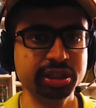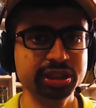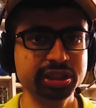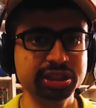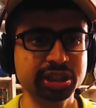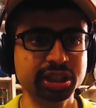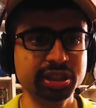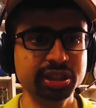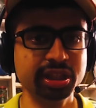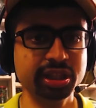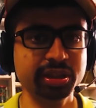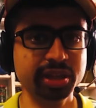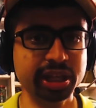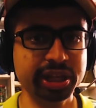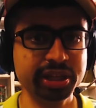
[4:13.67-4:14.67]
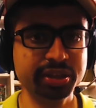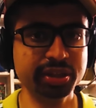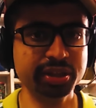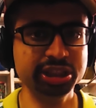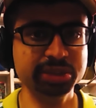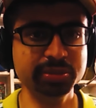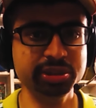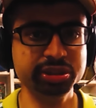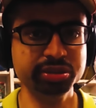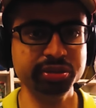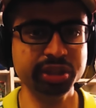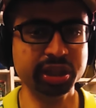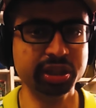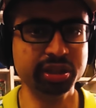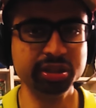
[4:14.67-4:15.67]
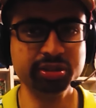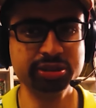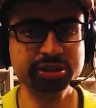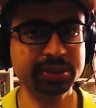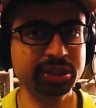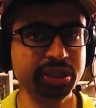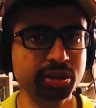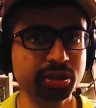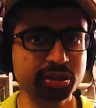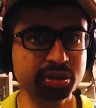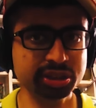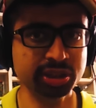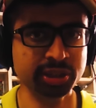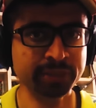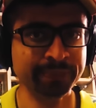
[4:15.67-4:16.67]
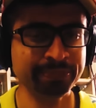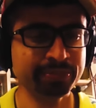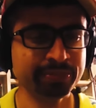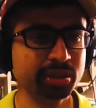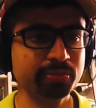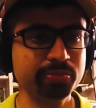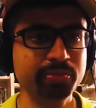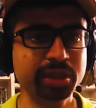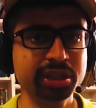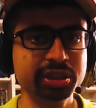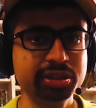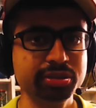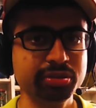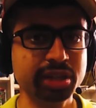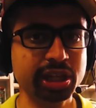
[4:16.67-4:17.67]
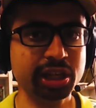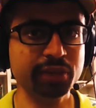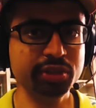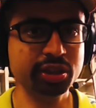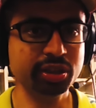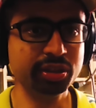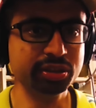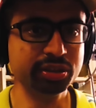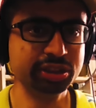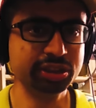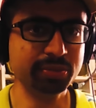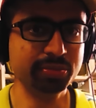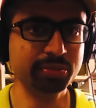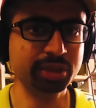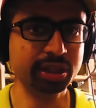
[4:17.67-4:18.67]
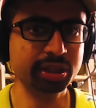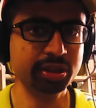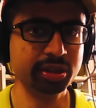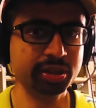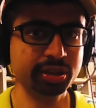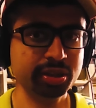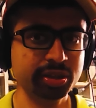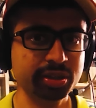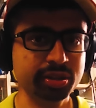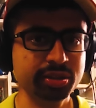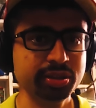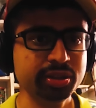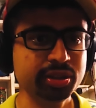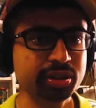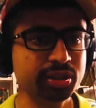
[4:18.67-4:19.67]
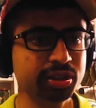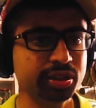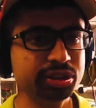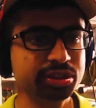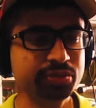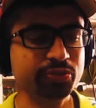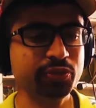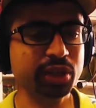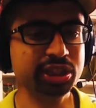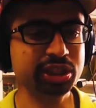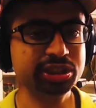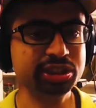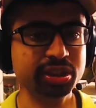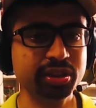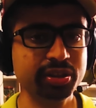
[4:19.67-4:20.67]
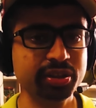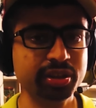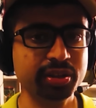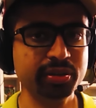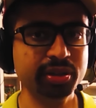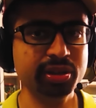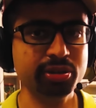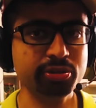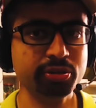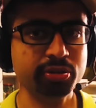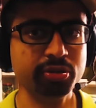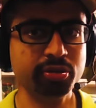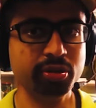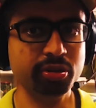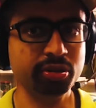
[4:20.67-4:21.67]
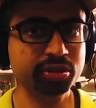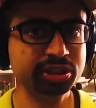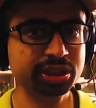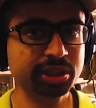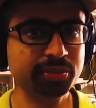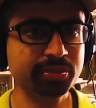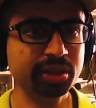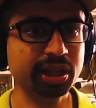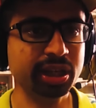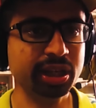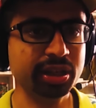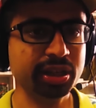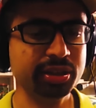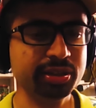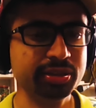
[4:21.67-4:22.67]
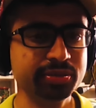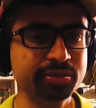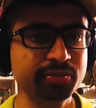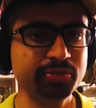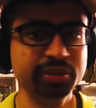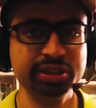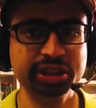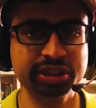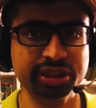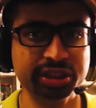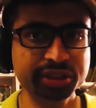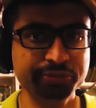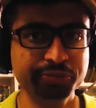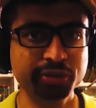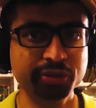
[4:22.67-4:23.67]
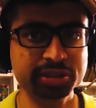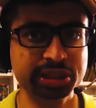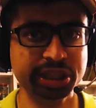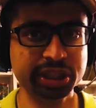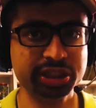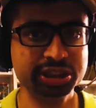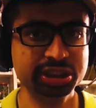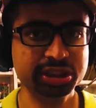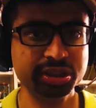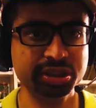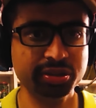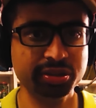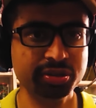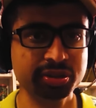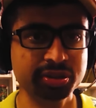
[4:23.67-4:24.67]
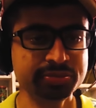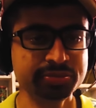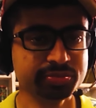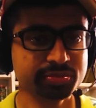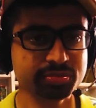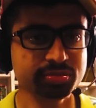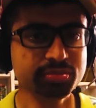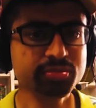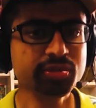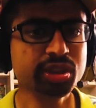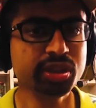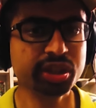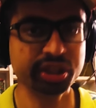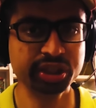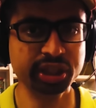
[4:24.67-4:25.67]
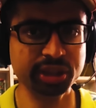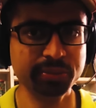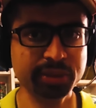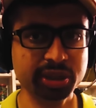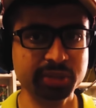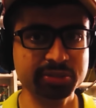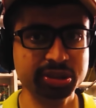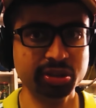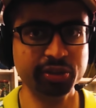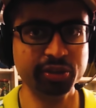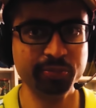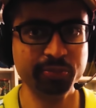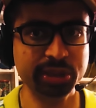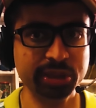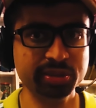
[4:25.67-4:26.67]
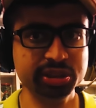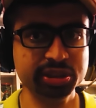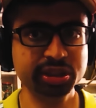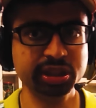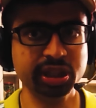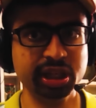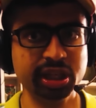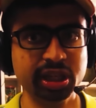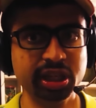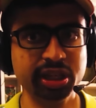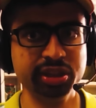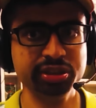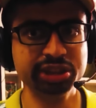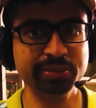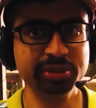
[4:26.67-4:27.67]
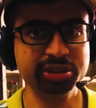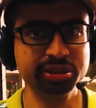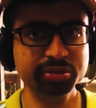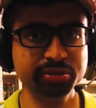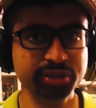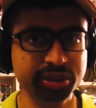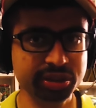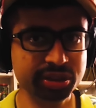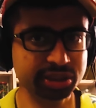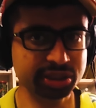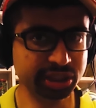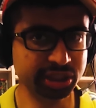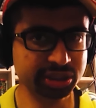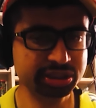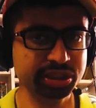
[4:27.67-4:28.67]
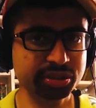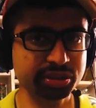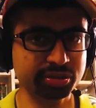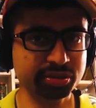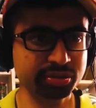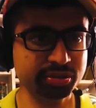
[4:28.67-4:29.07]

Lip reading: not legible to read and it looks pretty odd. Better to have your some face logo or some which doesn't involve text, so it kind of becomes odd when people aren't able to read the text, you know.